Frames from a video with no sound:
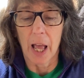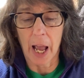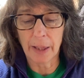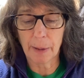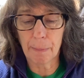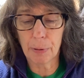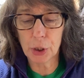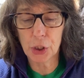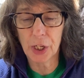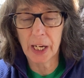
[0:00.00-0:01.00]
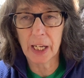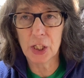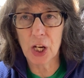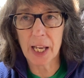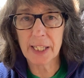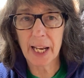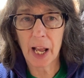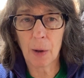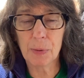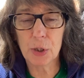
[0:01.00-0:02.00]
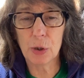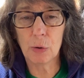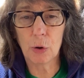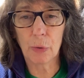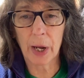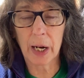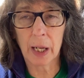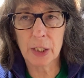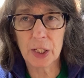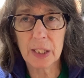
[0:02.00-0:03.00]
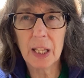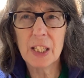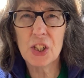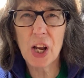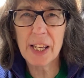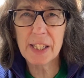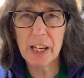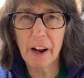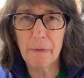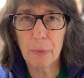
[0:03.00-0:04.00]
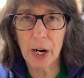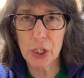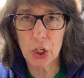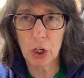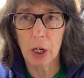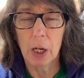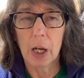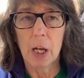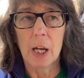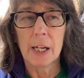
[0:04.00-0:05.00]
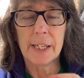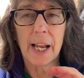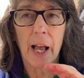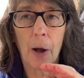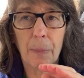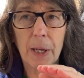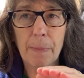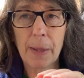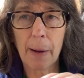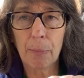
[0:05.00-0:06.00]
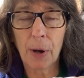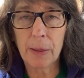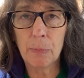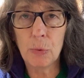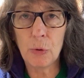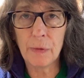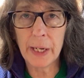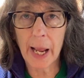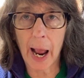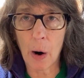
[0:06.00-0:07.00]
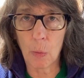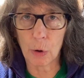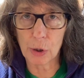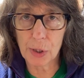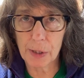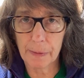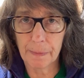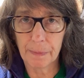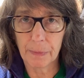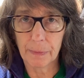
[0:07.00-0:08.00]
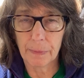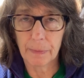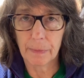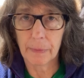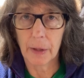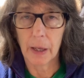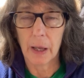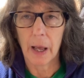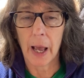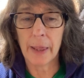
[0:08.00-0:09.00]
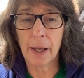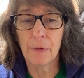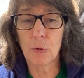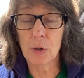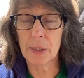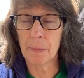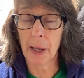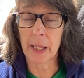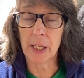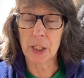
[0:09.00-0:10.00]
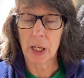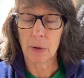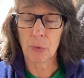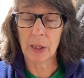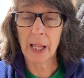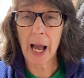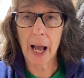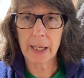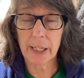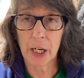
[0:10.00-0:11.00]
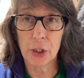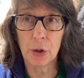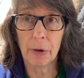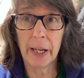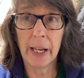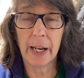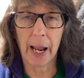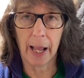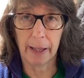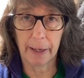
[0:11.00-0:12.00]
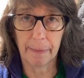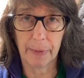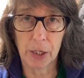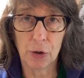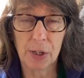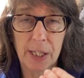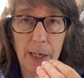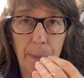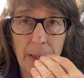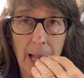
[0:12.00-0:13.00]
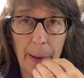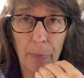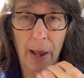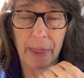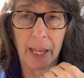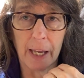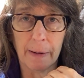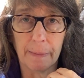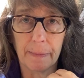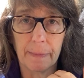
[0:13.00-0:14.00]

And the pushing just helps to create just enough pressure to help keep that breath moving outwards. And then, of course, the belly is relaxed as you're inhaling, as you're sipping that breath in.